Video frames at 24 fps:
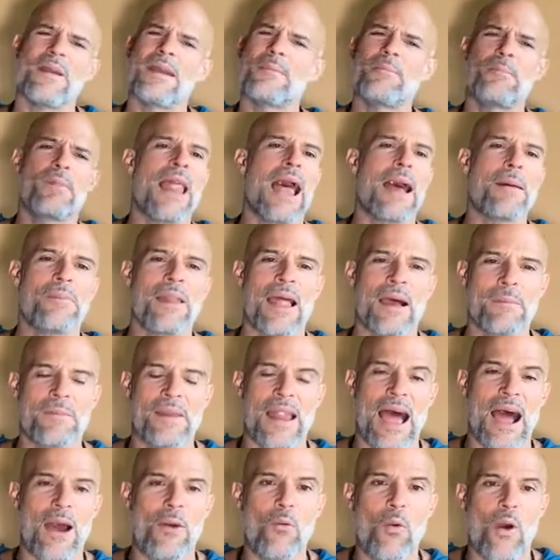blah, blah,
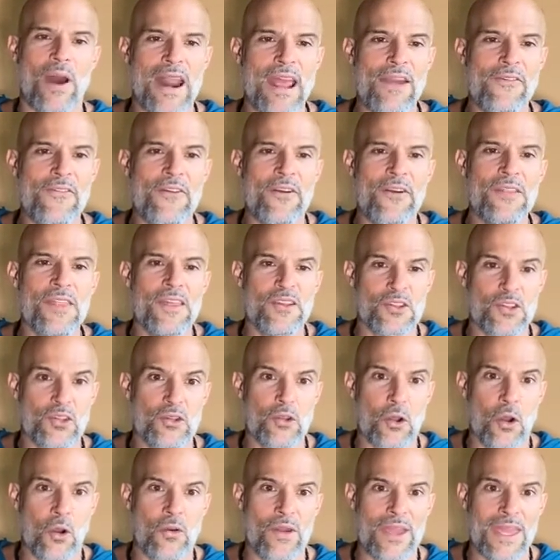blah. Whatever the
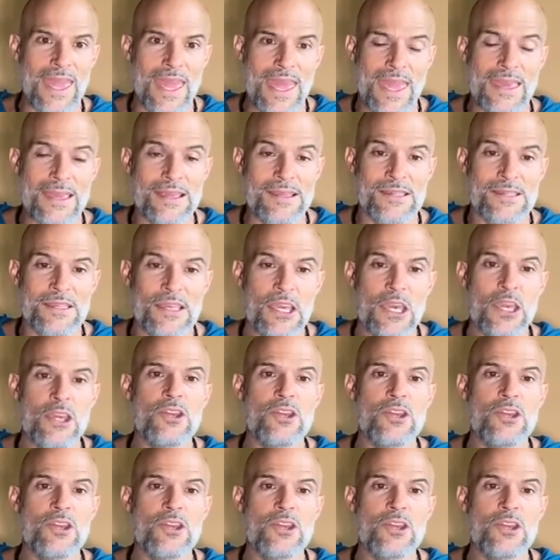story is,